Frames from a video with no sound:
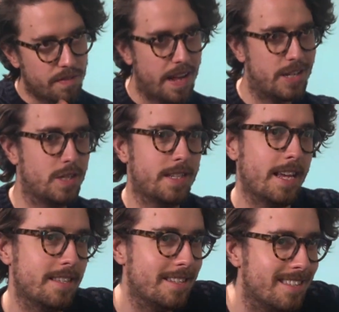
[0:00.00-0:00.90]
flash the
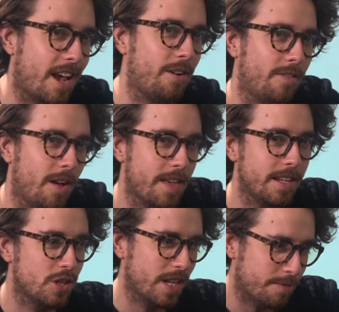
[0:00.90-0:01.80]
desk and terrify the
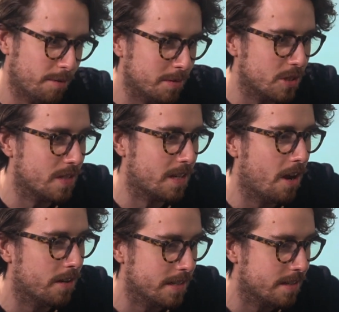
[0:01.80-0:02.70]
engineer, probably just the
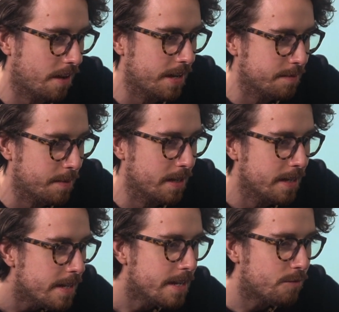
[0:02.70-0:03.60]
card inside, but
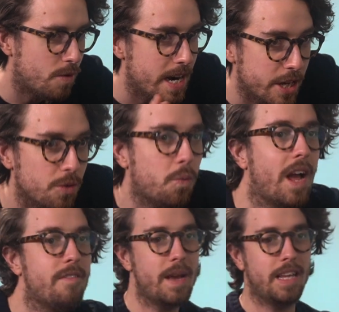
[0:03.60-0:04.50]
really good
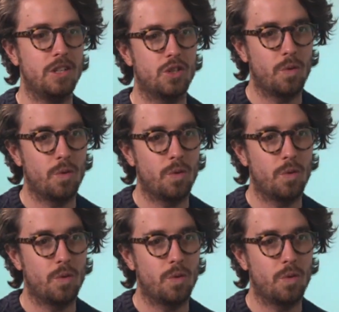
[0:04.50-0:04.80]
way of making sure